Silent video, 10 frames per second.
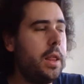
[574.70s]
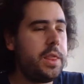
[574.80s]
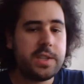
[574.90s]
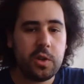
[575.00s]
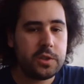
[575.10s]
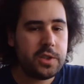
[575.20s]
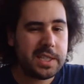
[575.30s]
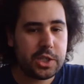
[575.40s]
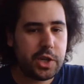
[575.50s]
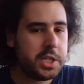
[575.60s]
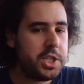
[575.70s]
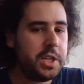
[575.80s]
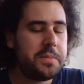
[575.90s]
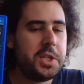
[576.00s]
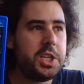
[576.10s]
This also has strategy
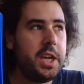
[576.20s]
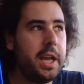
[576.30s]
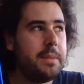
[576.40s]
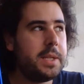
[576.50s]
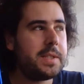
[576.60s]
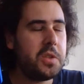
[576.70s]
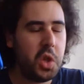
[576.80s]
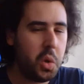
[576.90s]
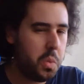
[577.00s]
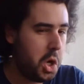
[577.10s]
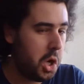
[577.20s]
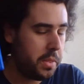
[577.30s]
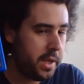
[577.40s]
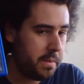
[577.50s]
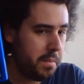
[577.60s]
RPG elements, though
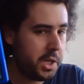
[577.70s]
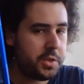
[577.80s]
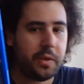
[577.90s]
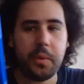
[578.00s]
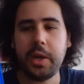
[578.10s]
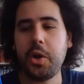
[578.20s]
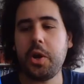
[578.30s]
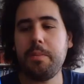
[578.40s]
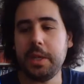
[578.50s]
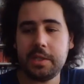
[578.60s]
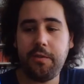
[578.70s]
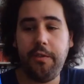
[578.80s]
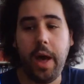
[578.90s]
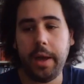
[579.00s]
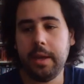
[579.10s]
not that much for what I heard, but it's
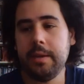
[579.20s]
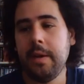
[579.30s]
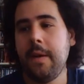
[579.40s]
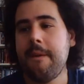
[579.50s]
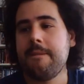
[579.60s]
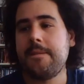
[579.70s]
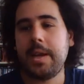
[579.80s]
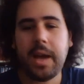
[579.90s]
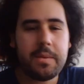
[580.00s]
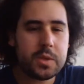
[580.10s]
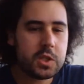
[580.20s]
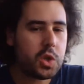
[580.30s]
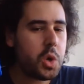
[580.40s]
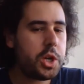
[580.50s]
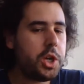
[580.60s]
fine. But I'm
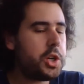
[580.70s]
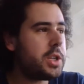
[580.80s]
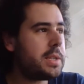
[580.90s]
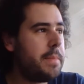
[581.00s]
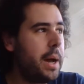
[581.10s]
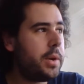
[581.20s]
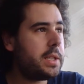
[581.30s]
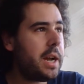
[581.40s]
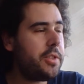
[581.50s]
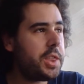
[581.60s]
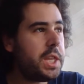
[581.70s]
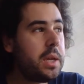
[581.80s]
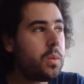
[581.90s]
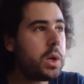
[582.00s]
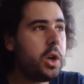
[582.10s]
so curious about it. I
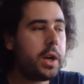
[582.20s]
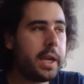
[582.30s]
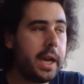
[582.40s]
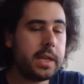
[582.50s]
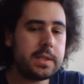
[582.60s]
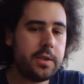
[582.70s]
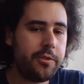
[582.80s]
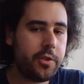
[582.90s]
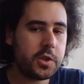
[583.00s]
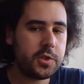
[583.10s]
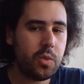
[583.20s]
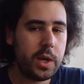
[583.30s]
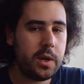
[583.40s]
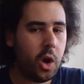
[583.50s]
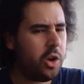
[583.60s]
think we're going to get the first
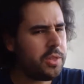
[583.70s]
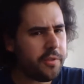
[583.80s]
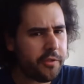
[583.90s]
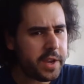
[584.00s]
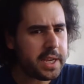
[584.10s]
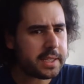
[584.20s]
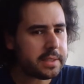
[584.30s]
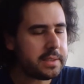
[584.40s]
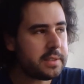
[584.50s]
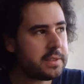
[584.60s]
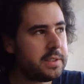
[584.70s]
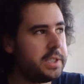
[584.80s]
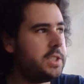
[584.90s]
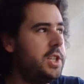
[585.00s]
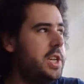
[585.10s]
one on the Vita
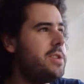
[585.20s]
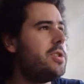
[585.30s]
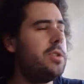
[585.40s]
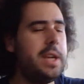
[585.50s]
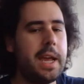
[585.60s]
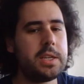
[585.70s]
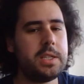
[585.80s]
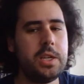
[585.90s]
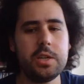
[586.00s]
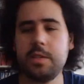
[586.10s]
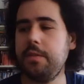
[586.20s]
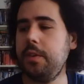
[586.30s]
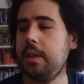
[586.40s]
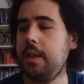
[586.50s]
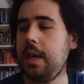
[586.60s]
this year or next year,
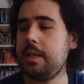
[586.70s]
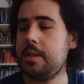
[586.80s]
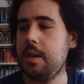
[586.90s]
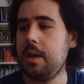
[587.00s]
something like that.